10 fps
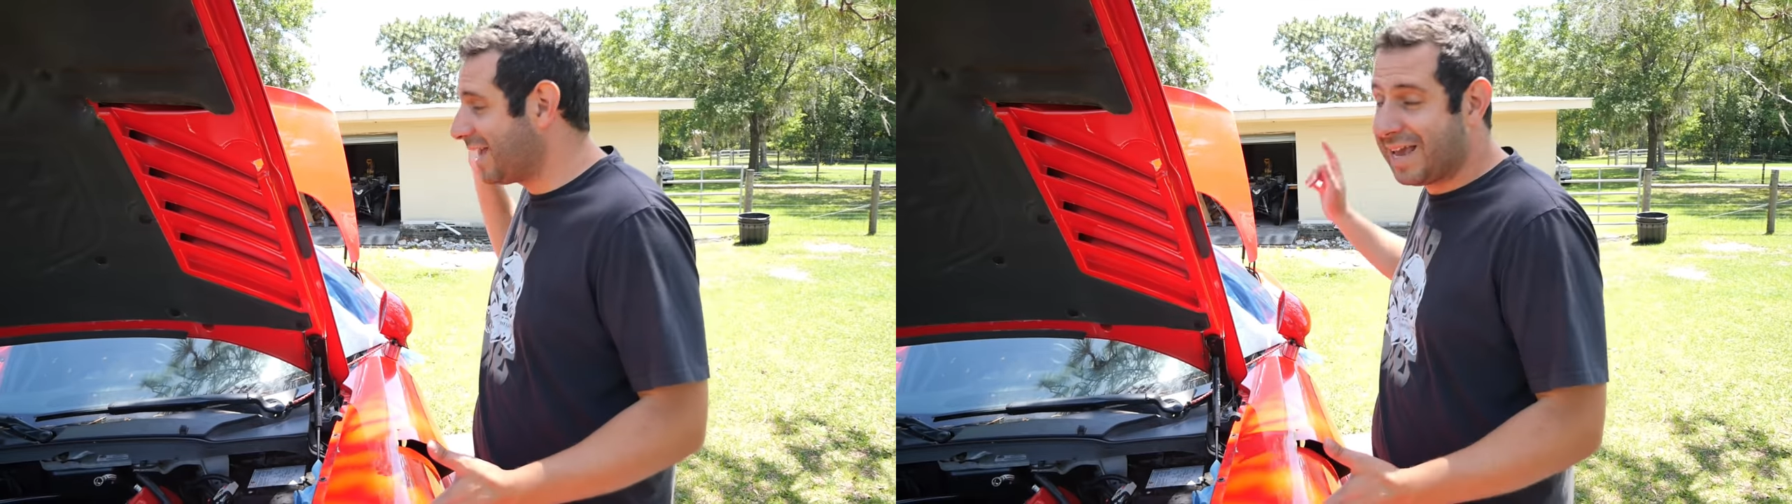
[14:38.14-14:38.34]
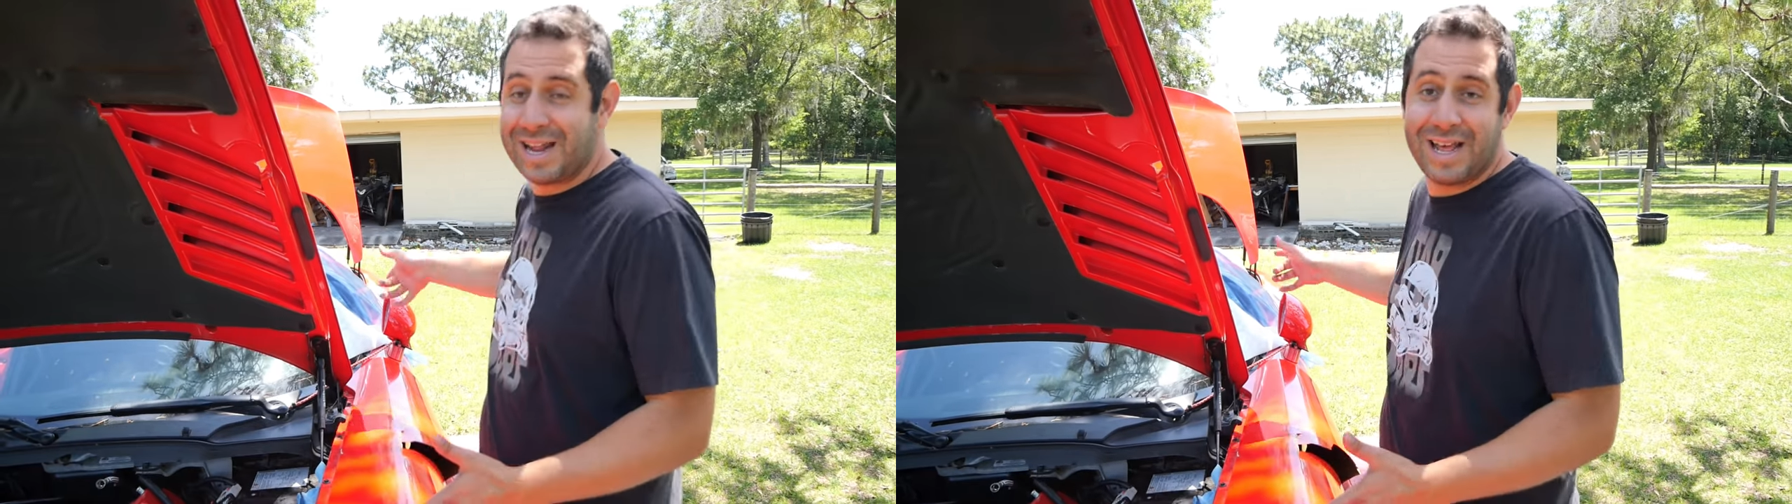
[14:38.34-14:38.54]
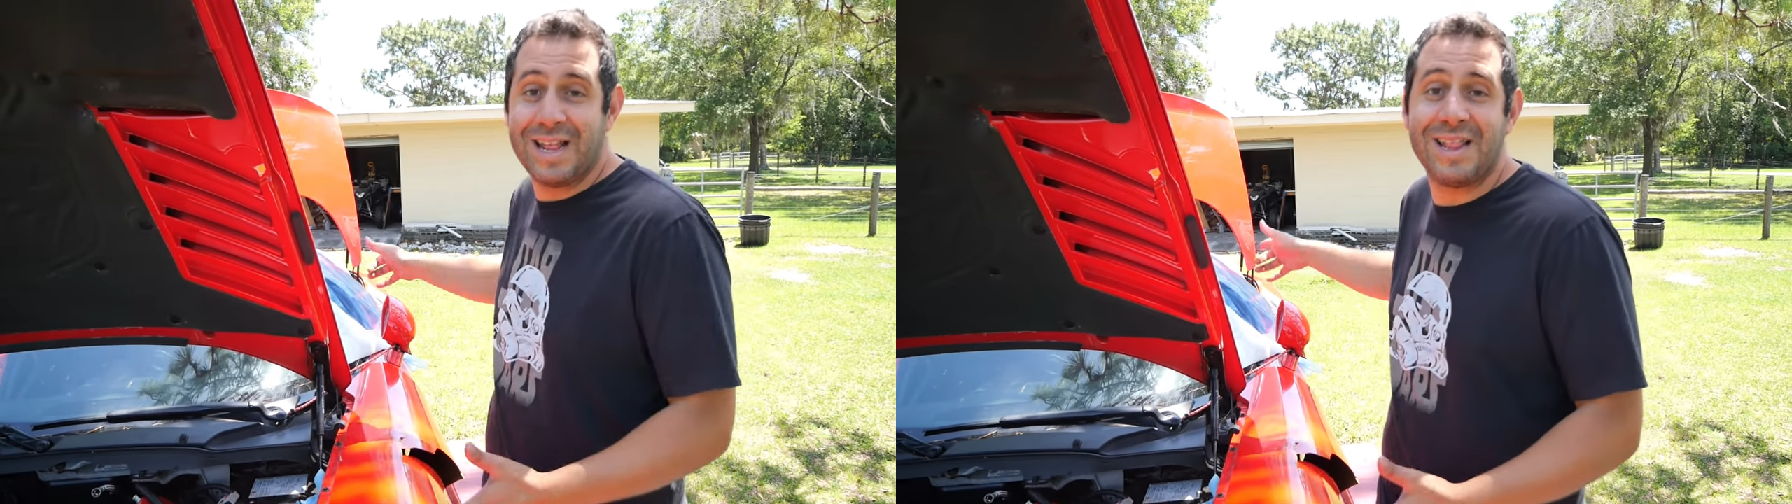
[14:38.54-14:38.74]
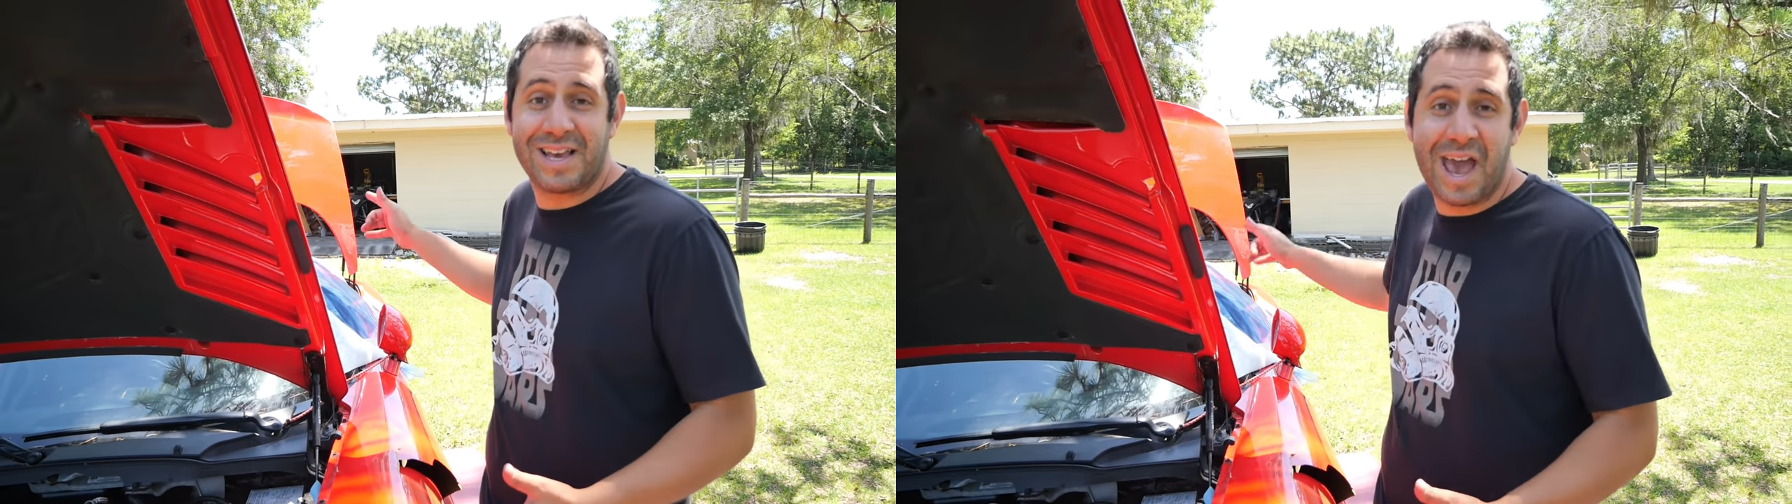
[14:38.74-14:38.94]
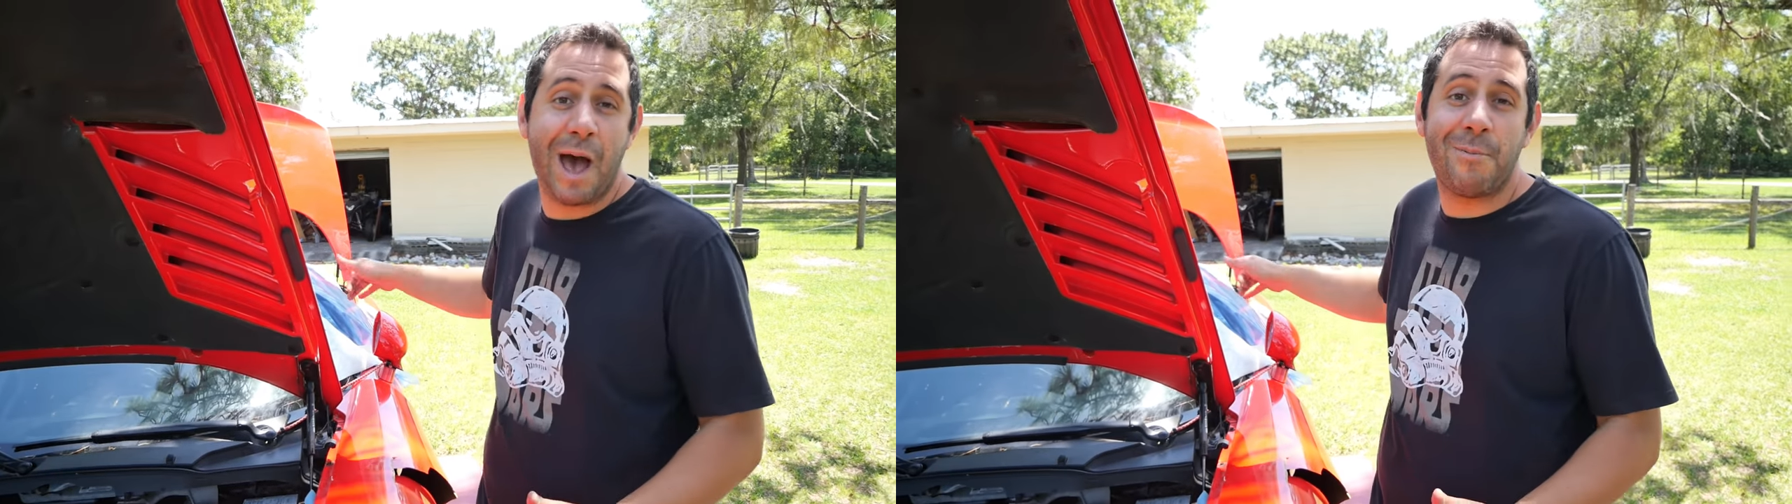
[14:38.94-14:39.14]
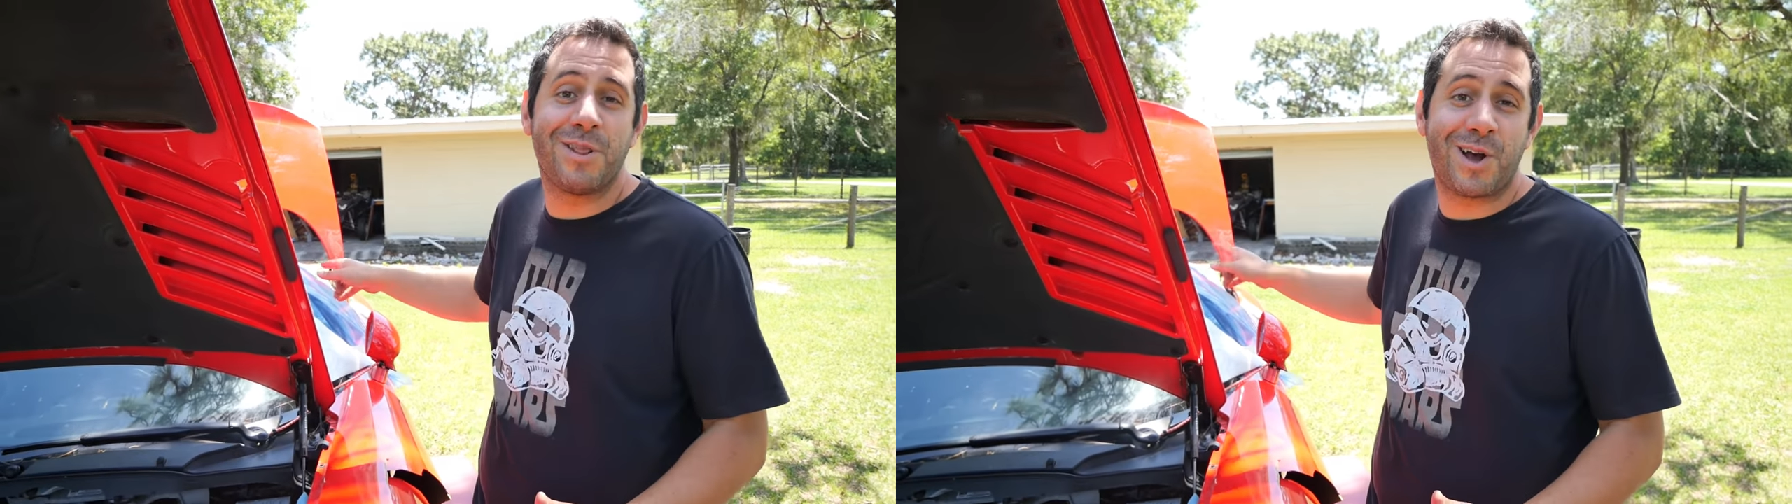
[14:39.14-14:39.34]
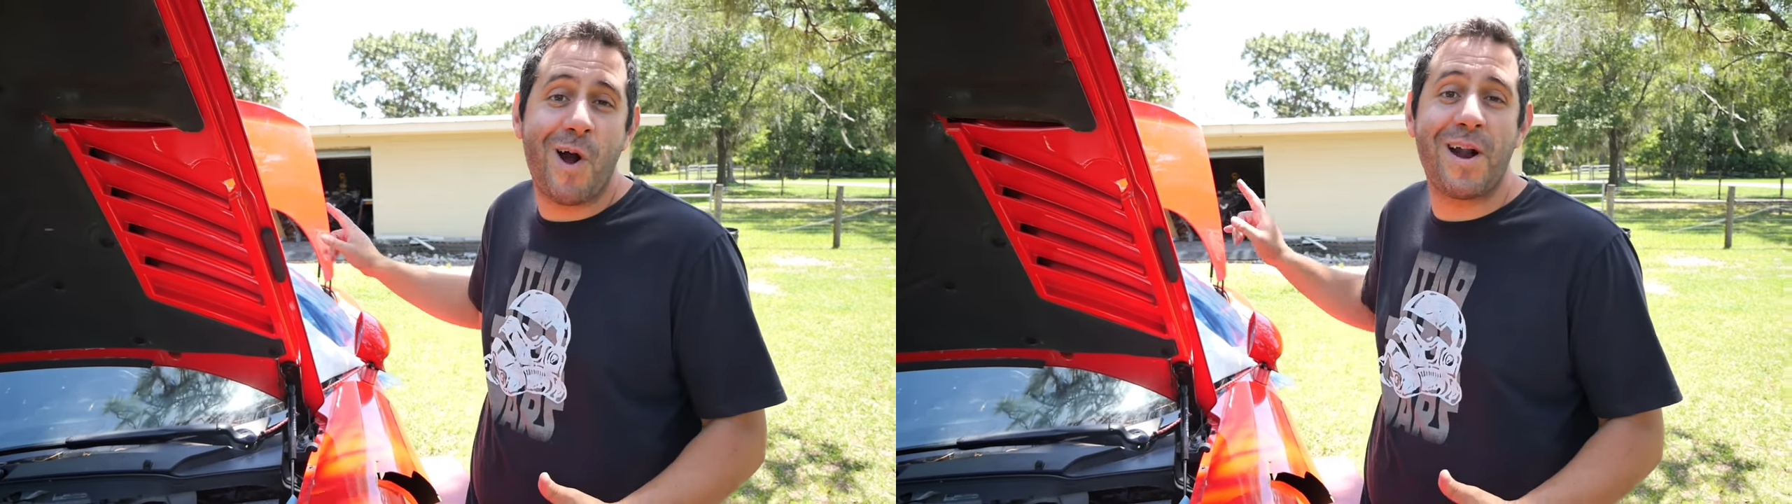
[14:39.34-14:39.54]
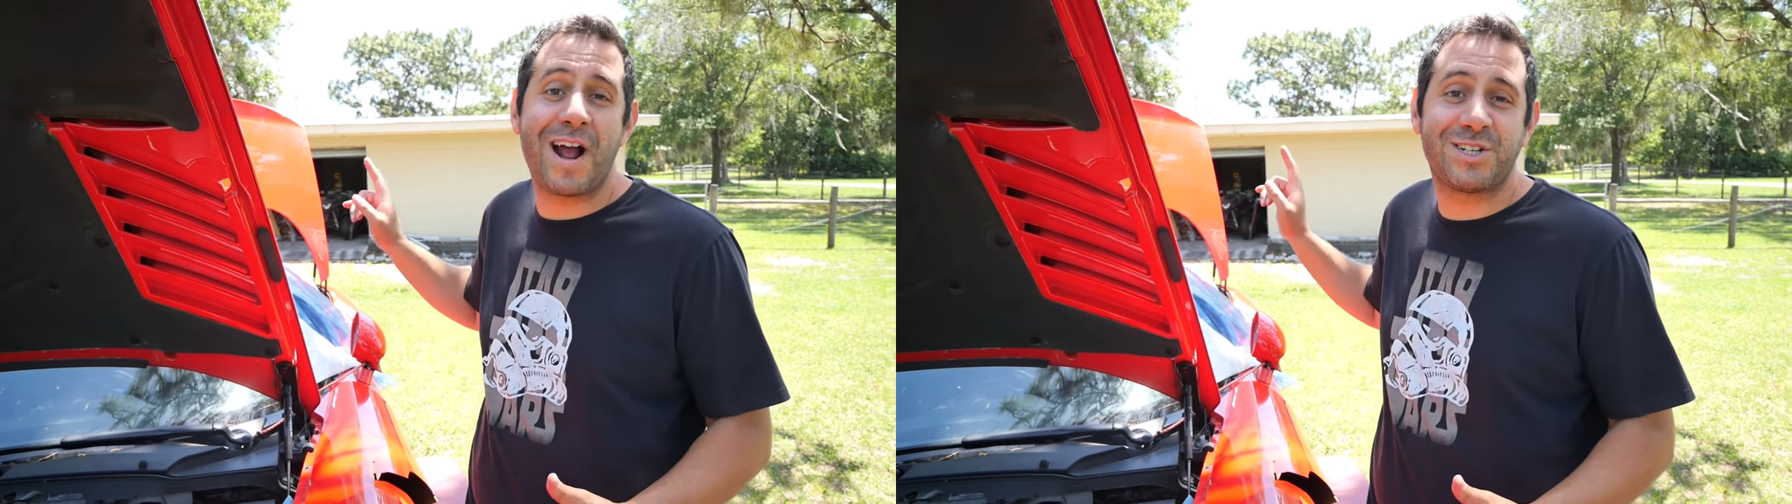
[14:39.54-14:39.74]
get in the cabin of the
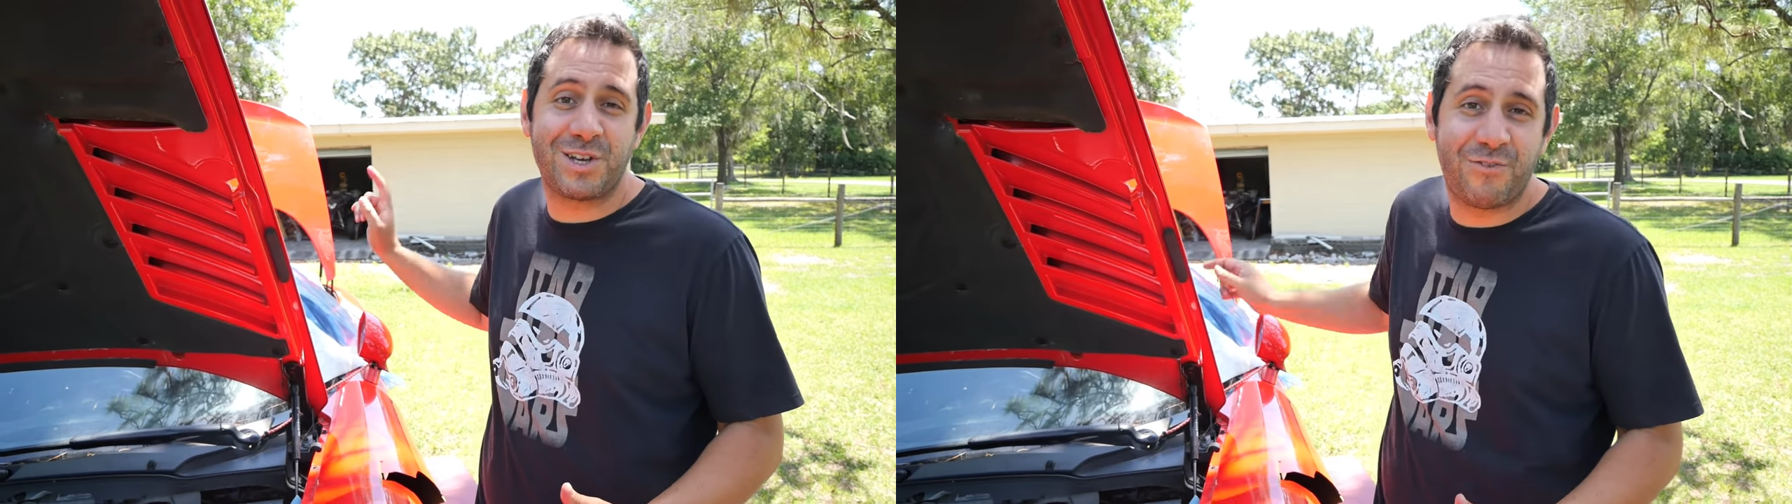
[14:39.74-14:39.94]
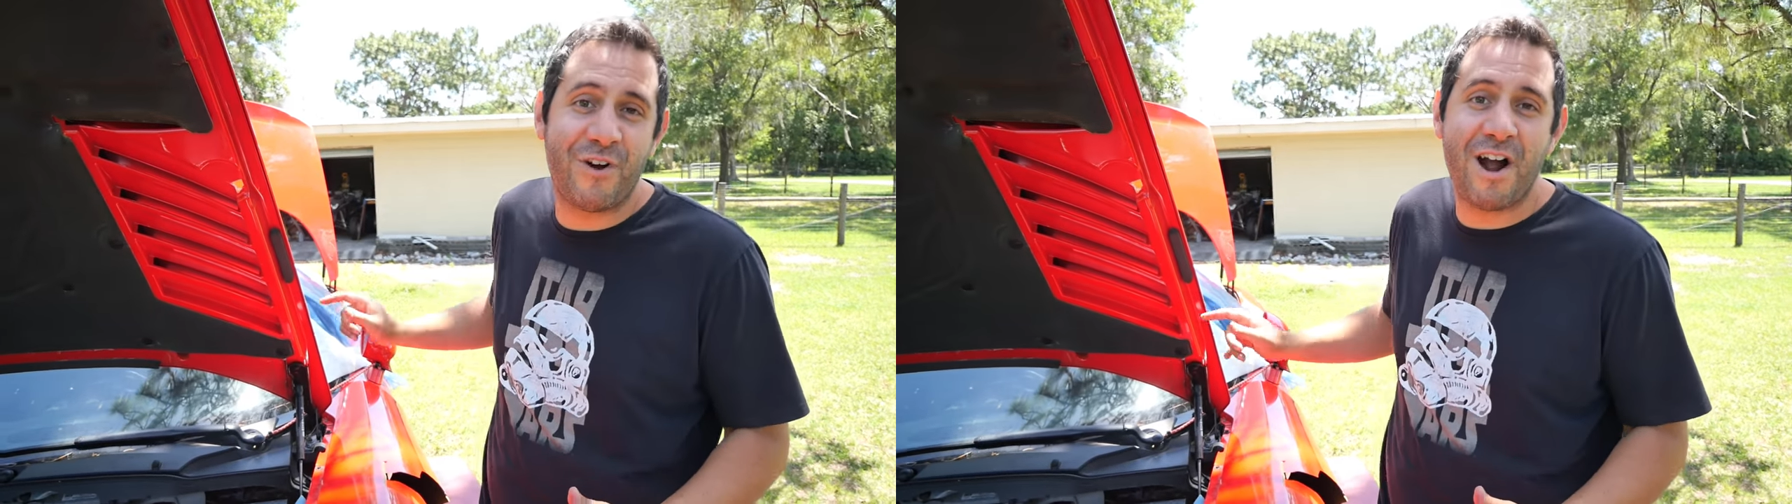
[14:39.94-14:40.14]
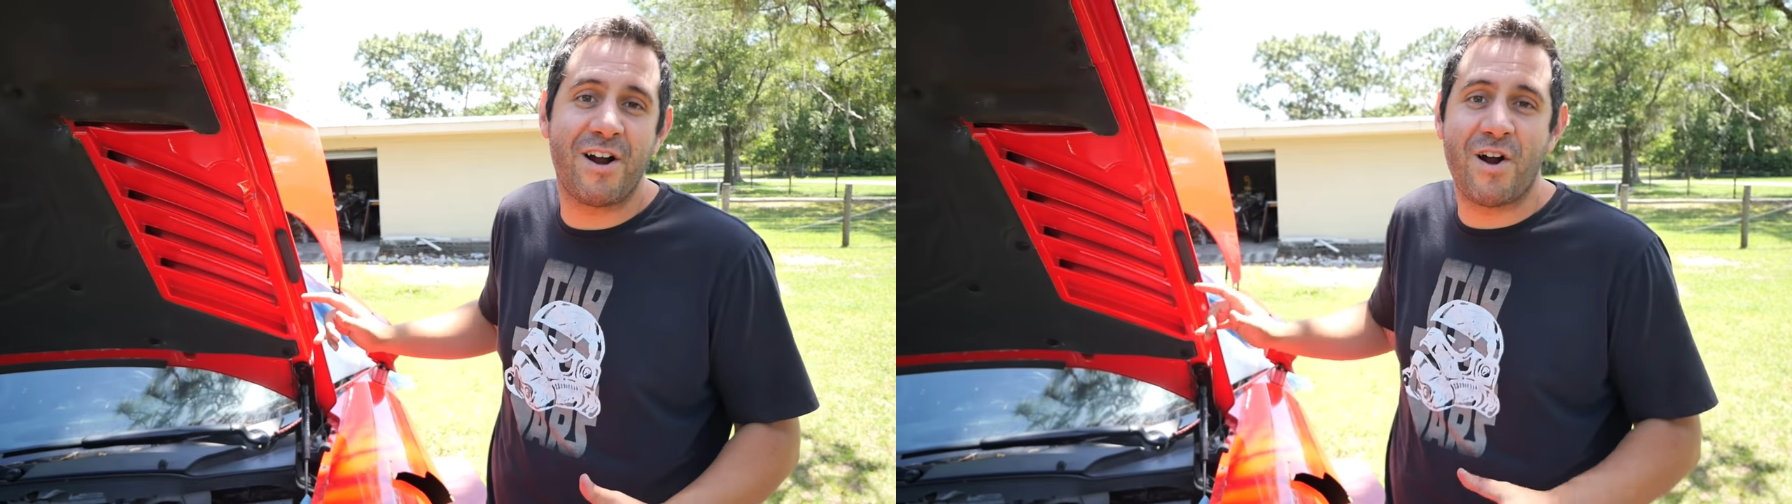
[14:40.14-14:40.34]
car and actually fire